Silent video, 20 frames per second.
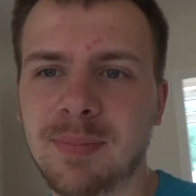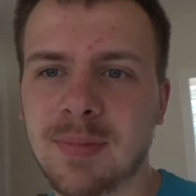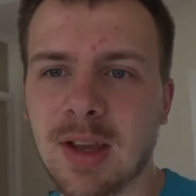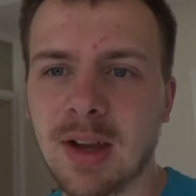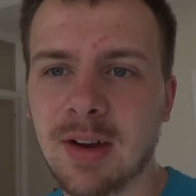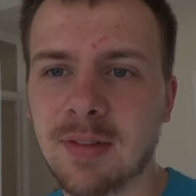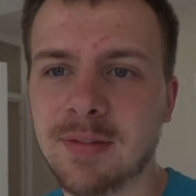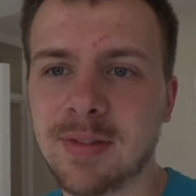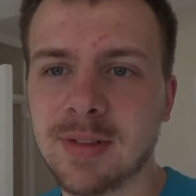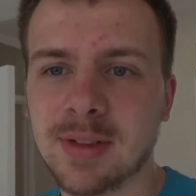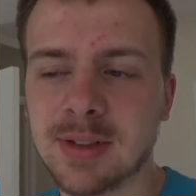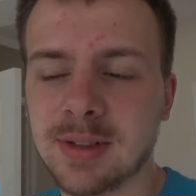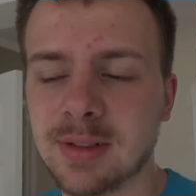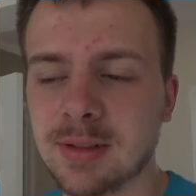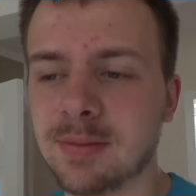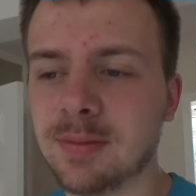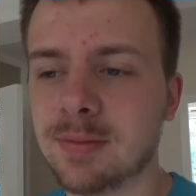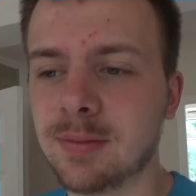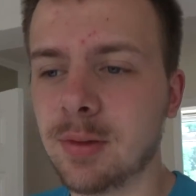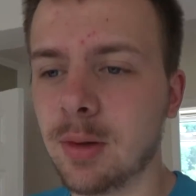other than
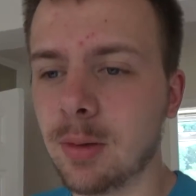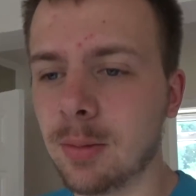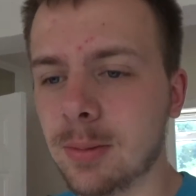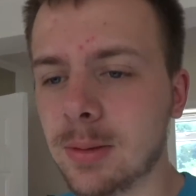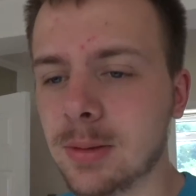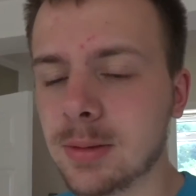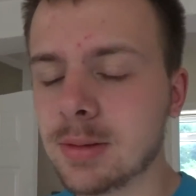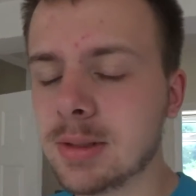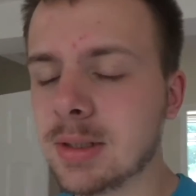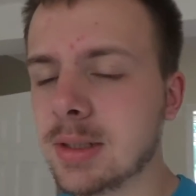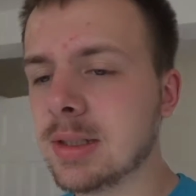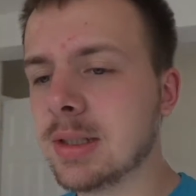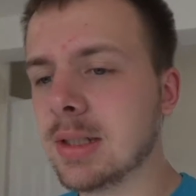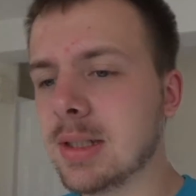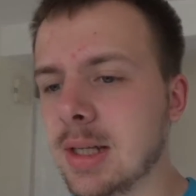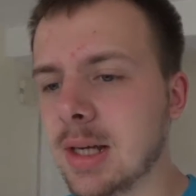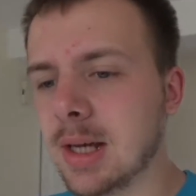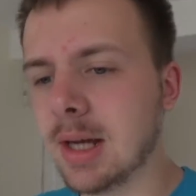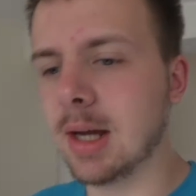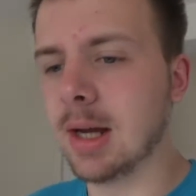for a walk.
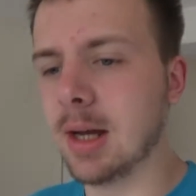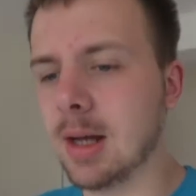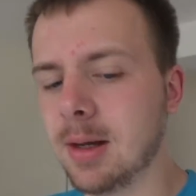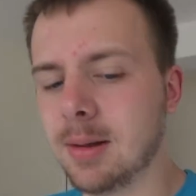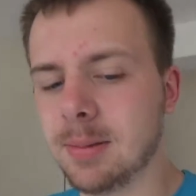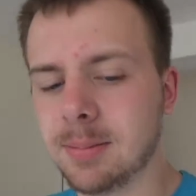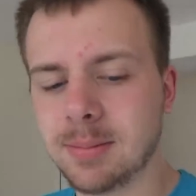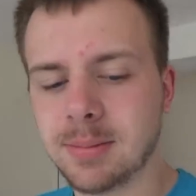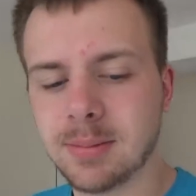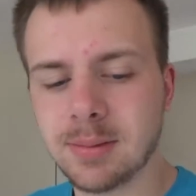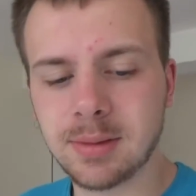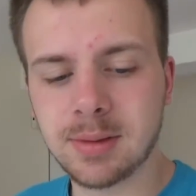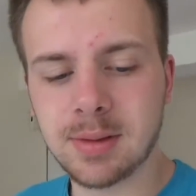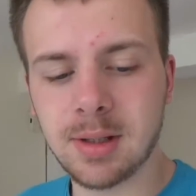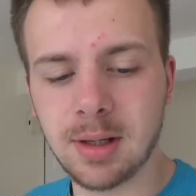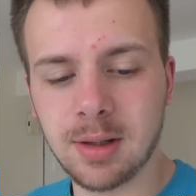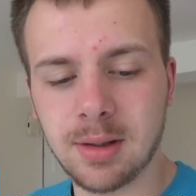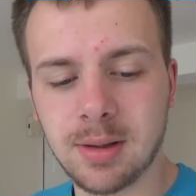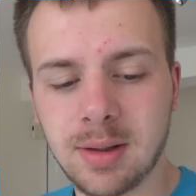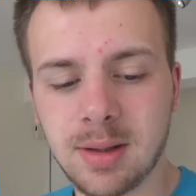Uh,
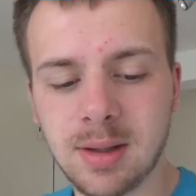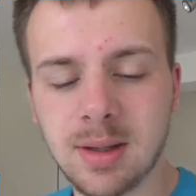so